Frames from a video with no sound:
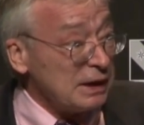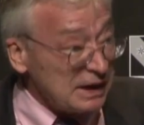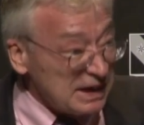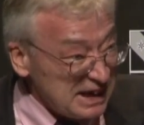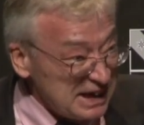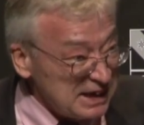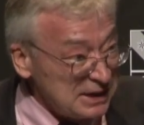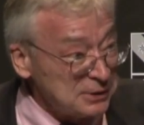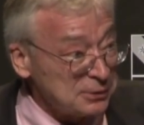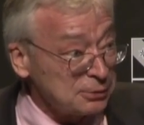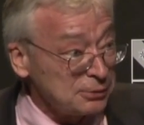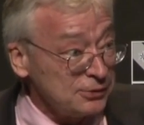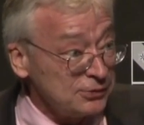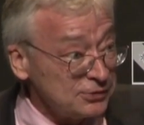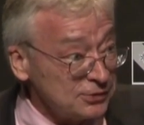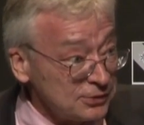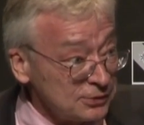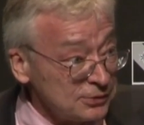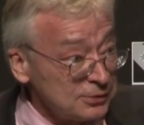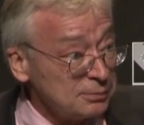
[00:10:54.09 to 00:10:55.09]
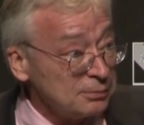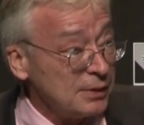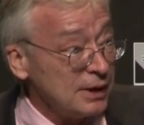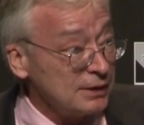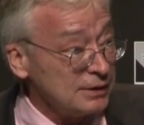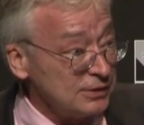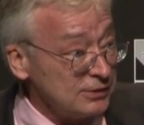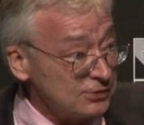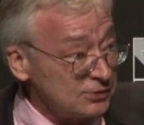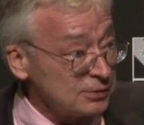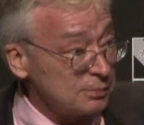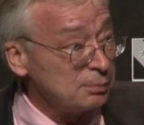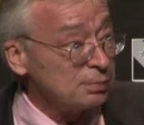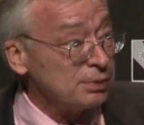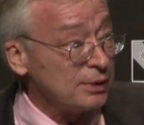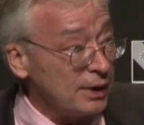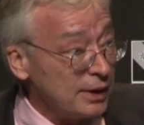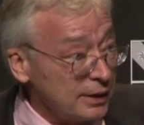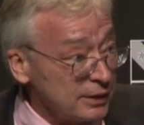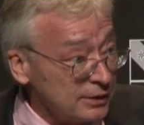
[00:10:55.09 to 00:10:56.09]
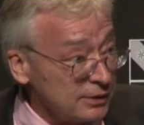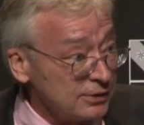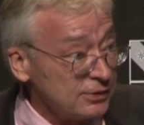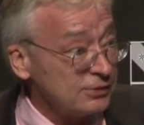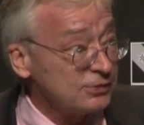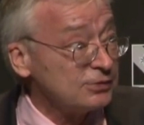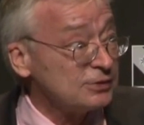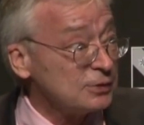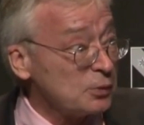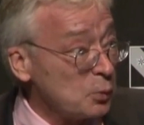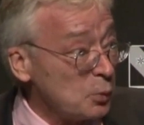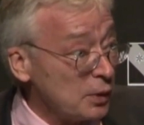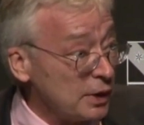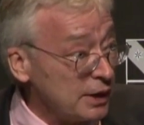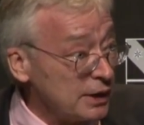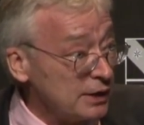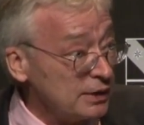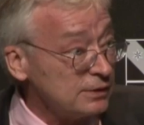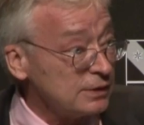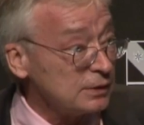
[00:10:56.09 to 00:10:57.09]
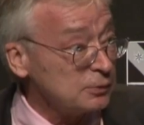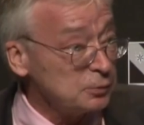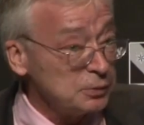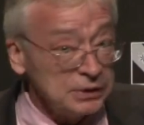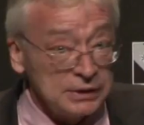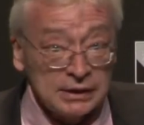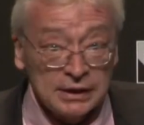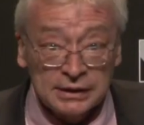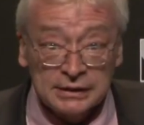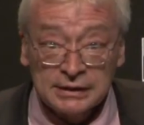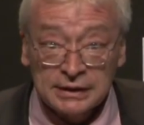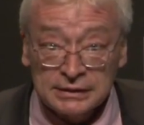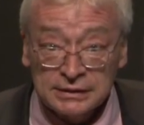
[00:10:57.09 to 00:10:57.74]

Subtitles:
increasing the money supply is the way that we are